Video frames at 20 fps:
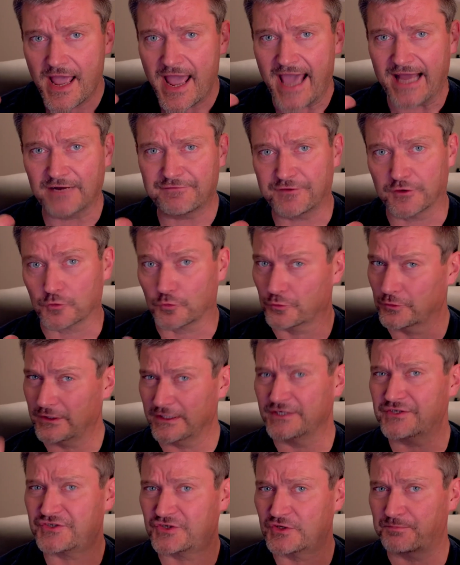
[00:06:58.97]
And if you're
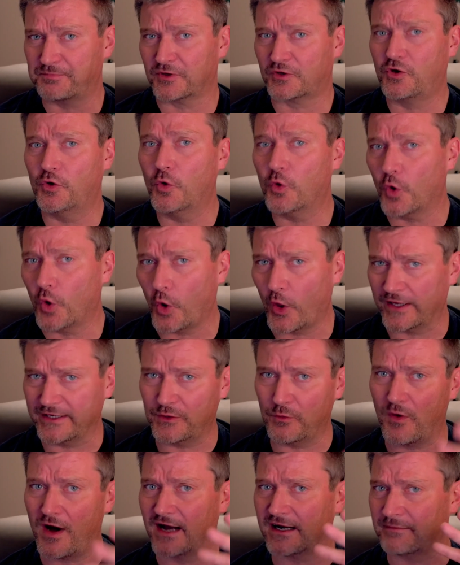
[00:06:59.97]
really super cool and you
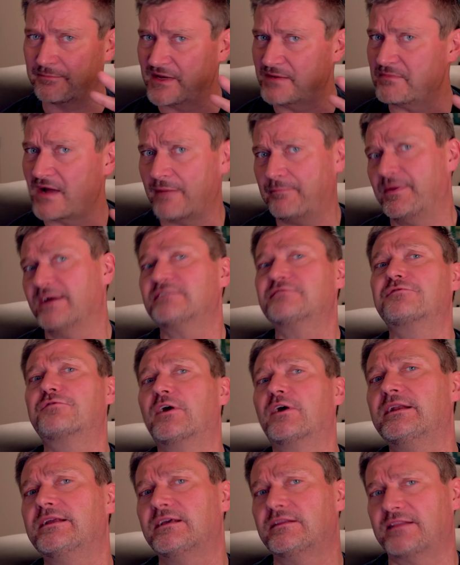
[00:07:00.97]
want to be my best
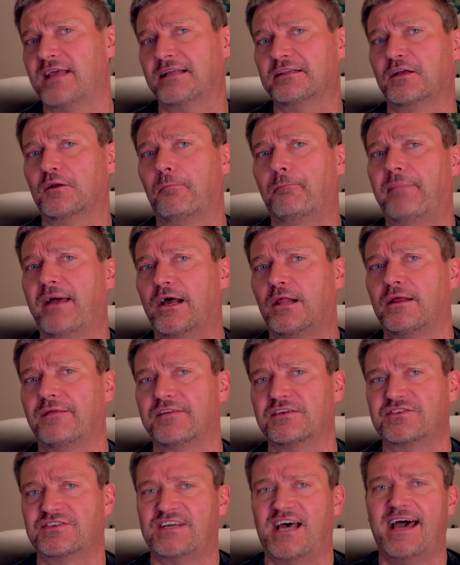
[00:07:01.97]
hit that little bell on
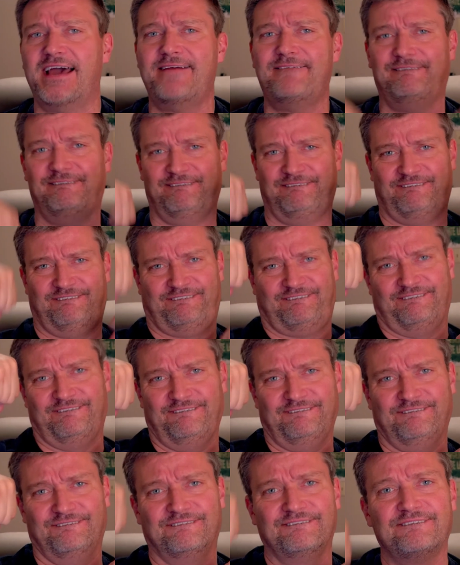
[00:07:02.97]
the side.
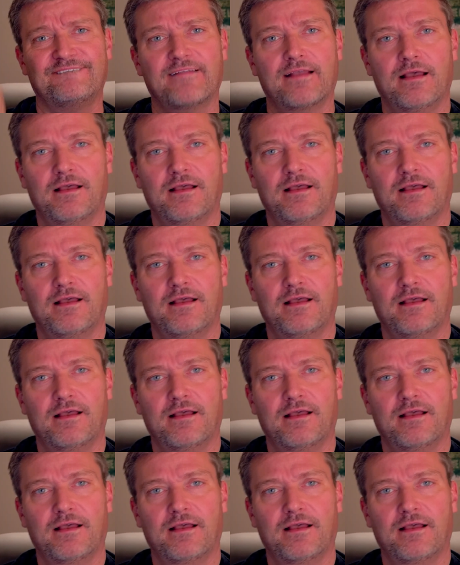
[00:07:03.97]
Ah. Uh